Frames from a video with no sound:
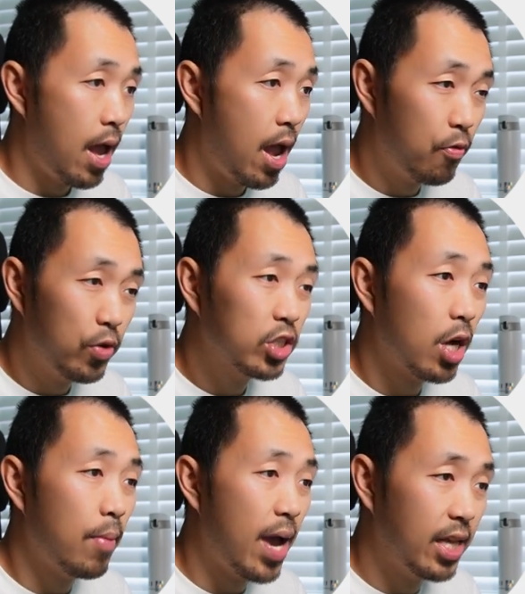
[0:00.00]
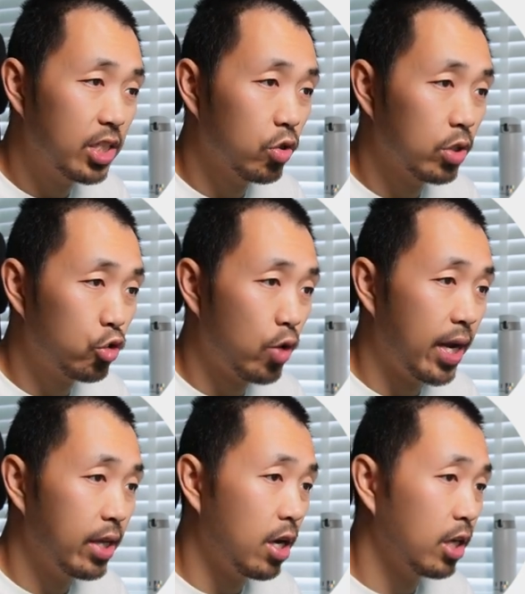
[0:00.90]
Every time I enter a
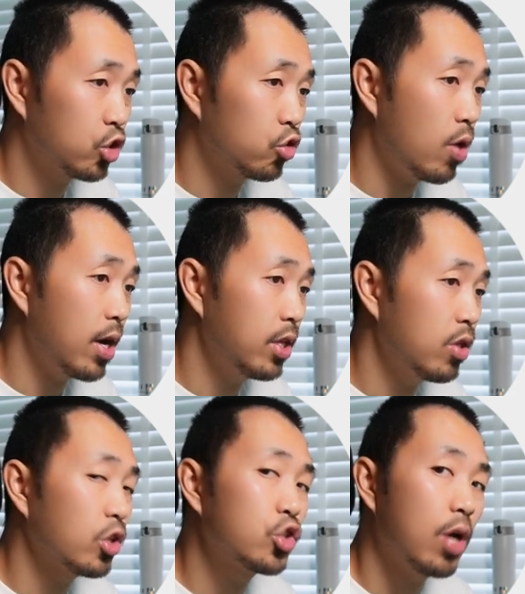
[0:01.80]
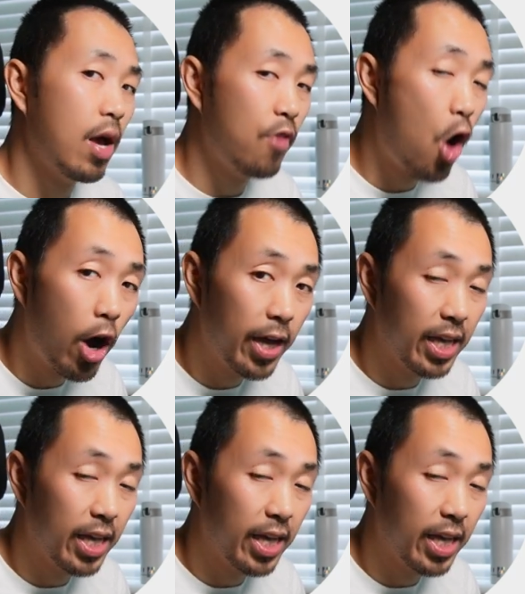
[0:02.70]
trade, I try not to have high